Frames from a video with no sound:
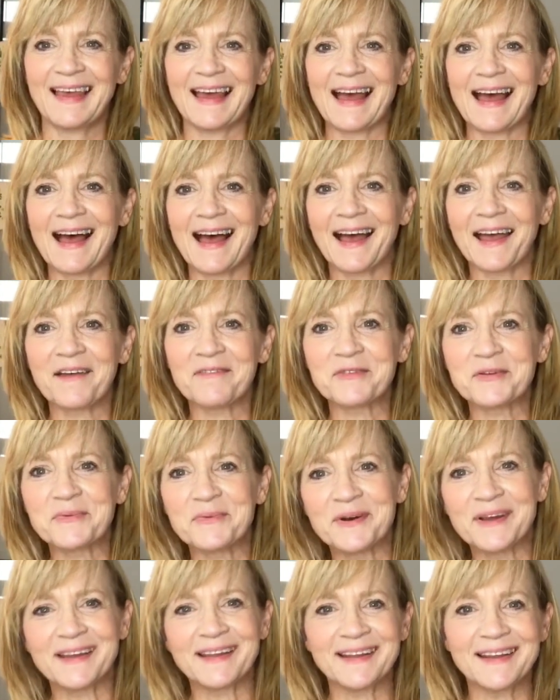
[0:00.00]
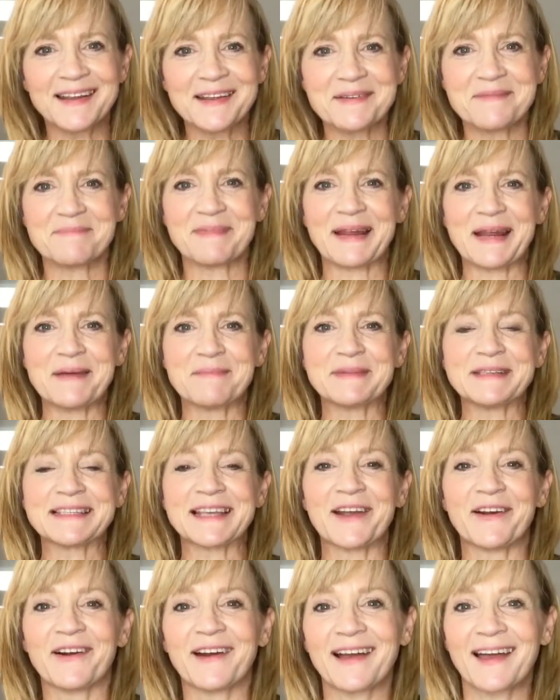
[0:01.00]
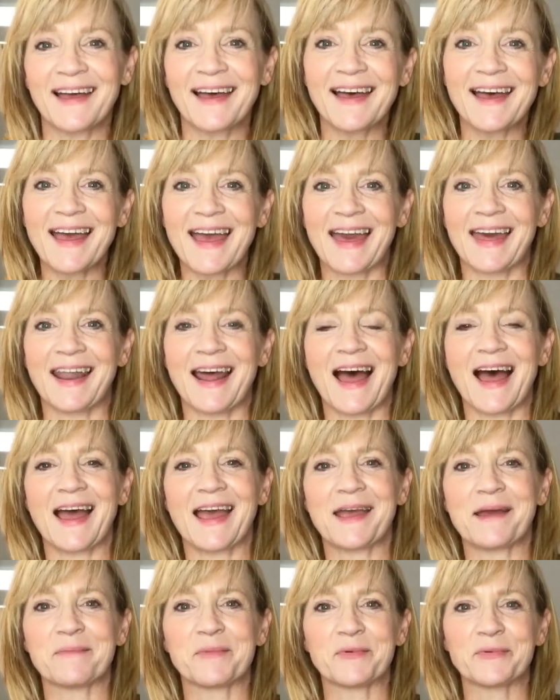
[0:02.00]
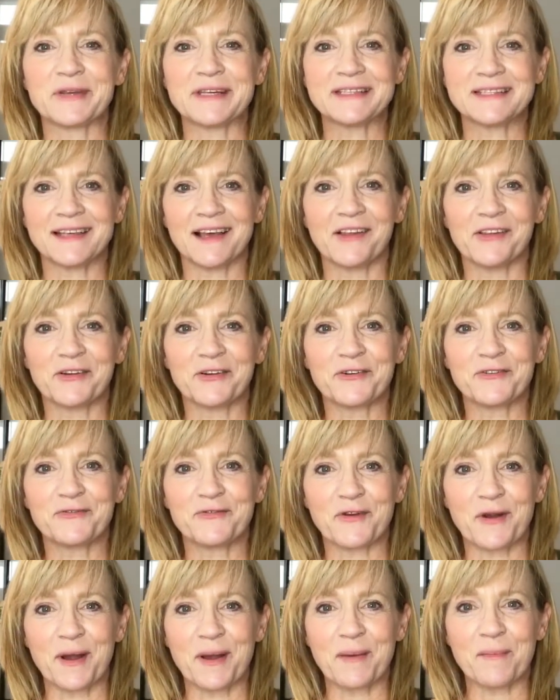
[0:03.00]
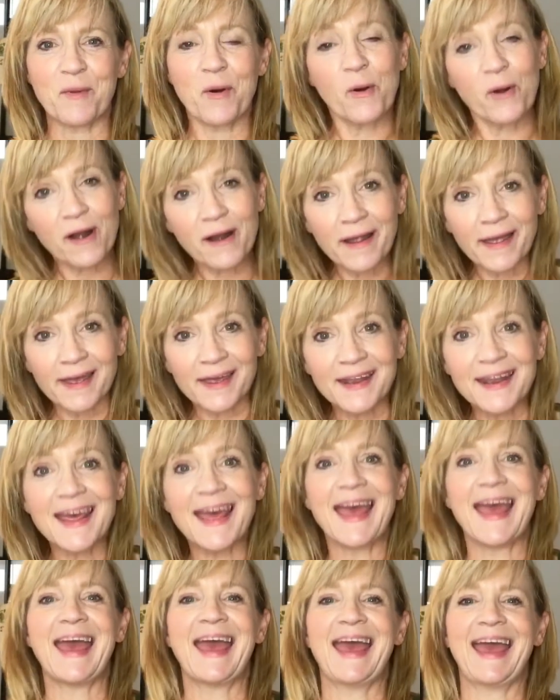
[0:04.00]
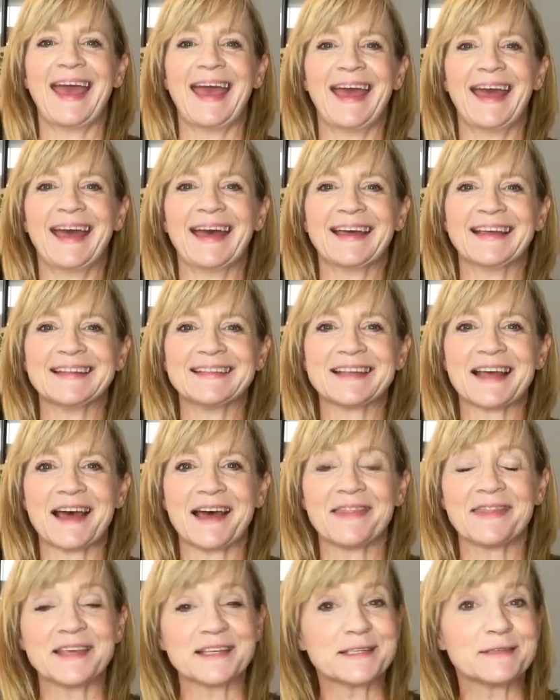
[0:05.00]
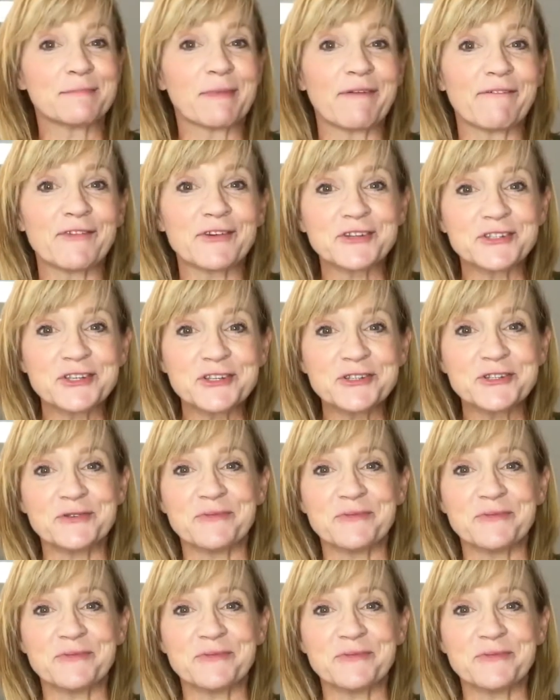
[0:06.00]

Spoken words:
Hi everyone, my name is Erica and I am a reseller from Oregon, and this is my first YouTube